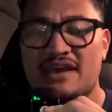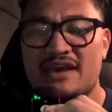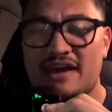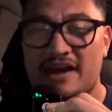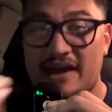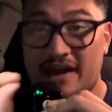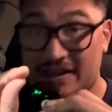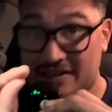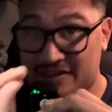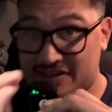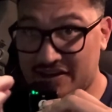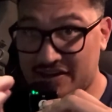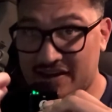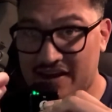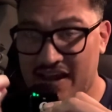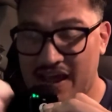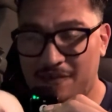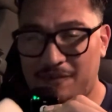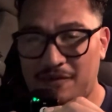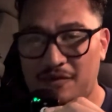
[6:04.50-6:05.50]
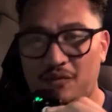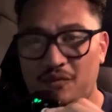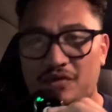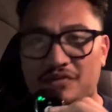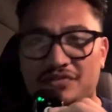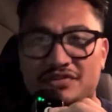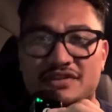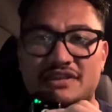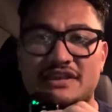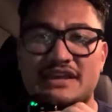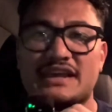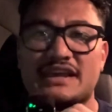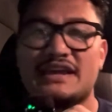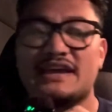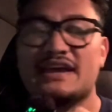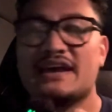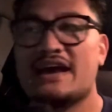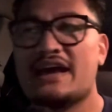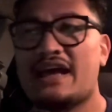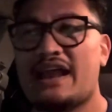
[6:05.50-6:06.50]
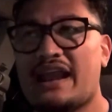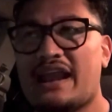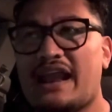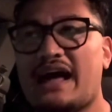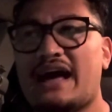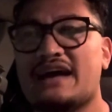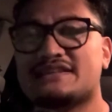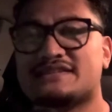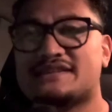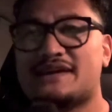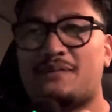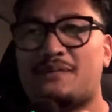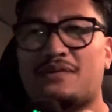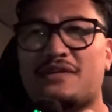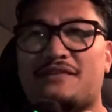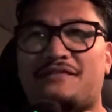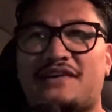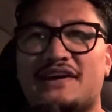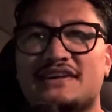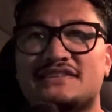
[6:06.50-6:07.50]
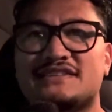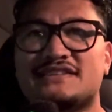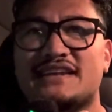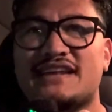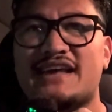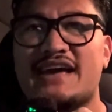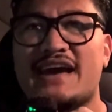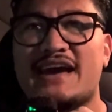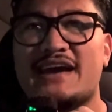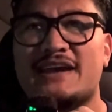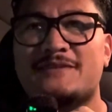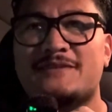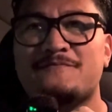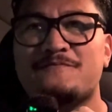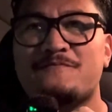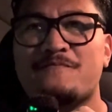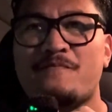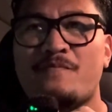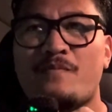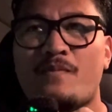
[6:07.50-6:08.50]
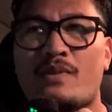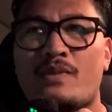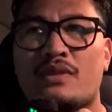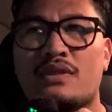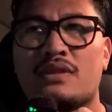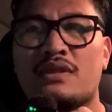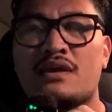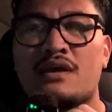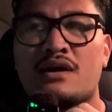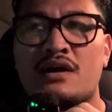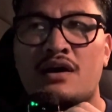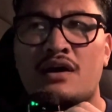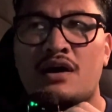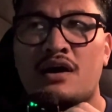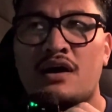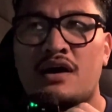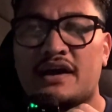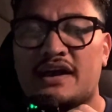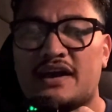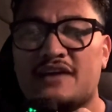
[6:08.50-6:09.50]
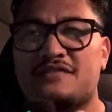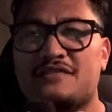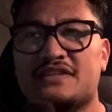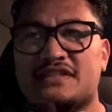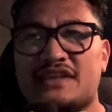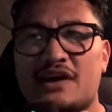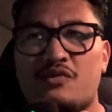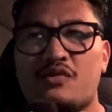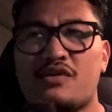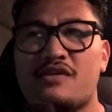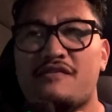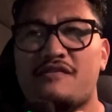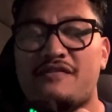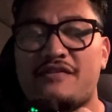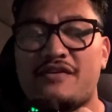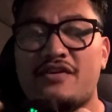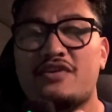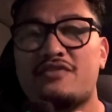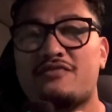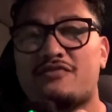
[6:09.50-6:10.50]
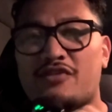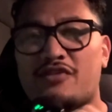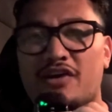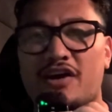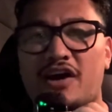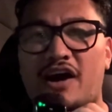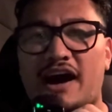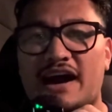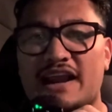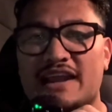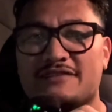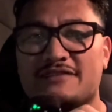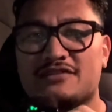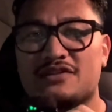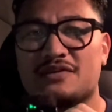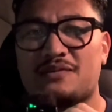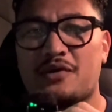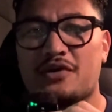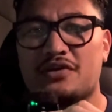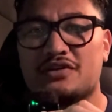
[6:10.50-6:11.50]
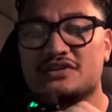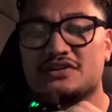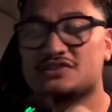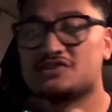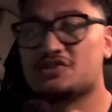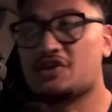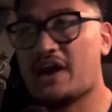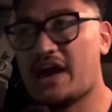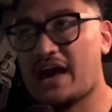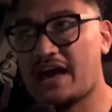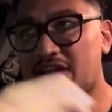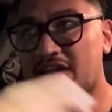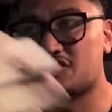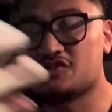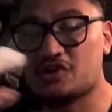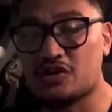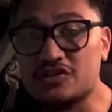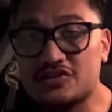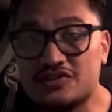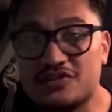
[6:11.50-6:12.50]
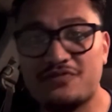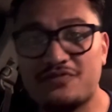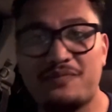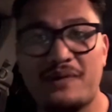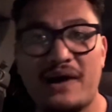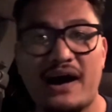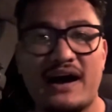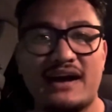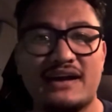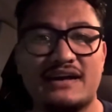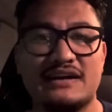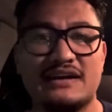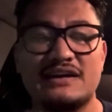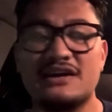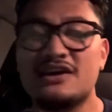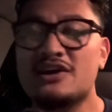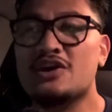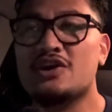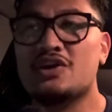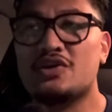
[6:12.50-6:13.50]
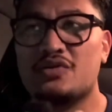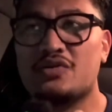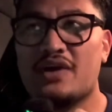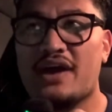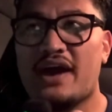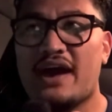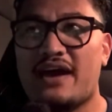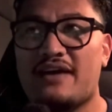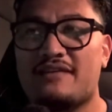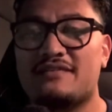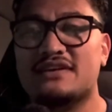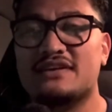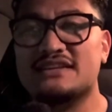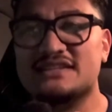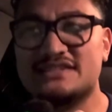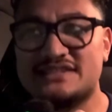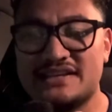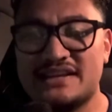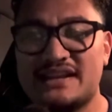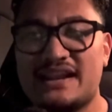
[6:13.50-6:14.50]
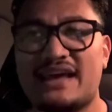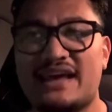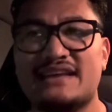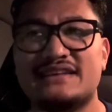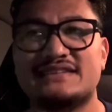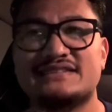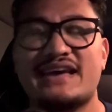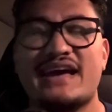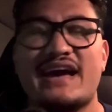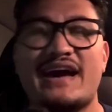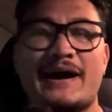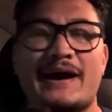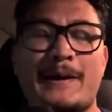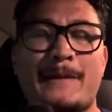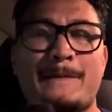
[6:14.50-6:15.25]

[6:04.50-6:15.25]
It didn't happen with the last couple of fights that he had, given they were very, very high-level opponents. You had Joseph Parker, you have Zhilei Zhang,